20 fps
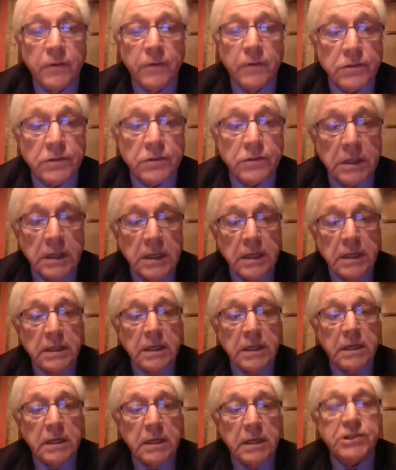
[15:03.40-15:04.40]
first
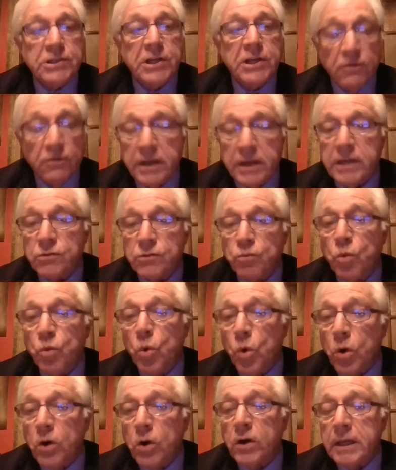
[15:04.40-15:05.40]
serious
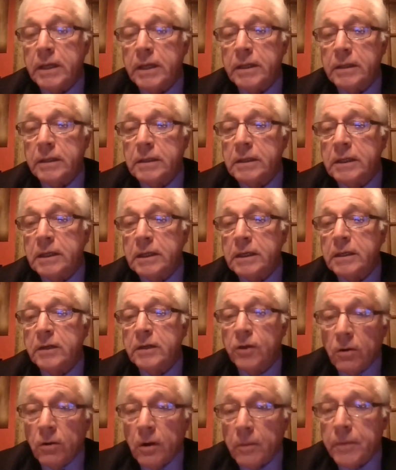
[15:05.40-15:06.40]
war in
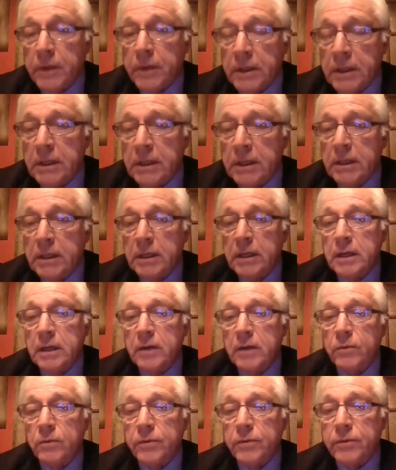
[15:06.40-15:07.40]
Europe
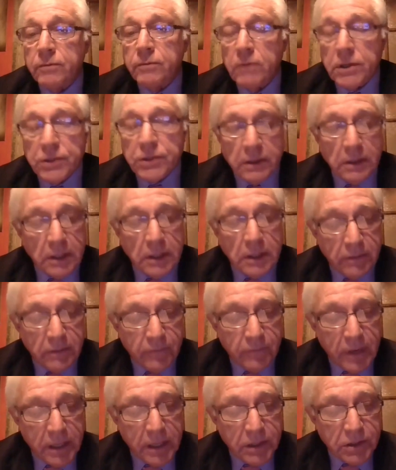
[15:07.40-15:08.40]
with the Russian
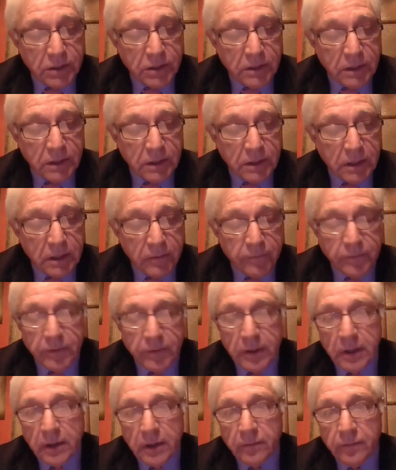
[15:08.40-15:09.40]
invasion of
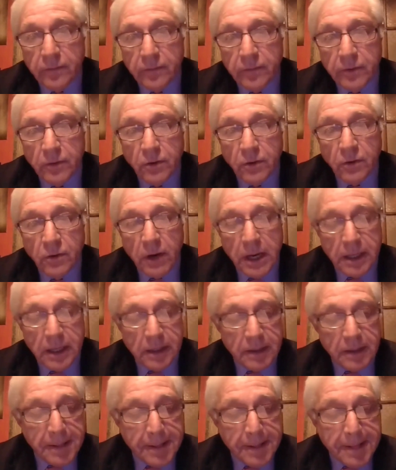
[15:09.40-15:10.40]

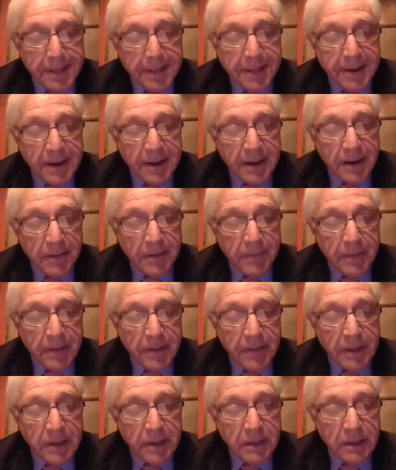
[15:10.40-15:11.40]
Ukraine.
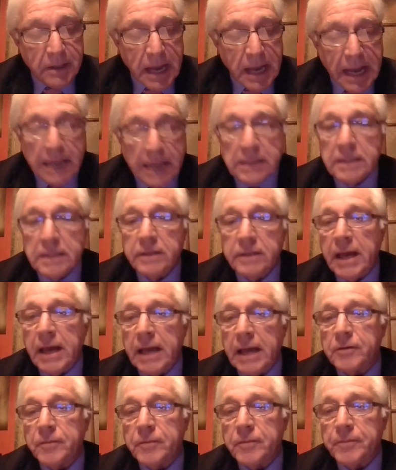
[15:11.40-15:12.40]
And then you add to
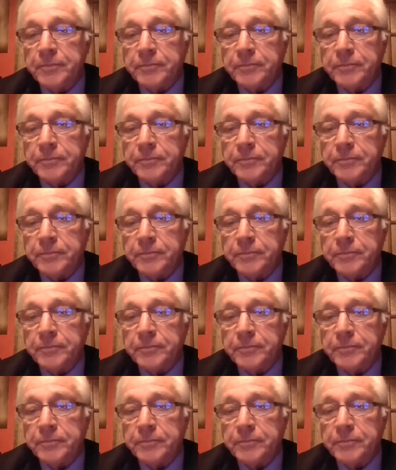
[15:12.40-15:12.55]
that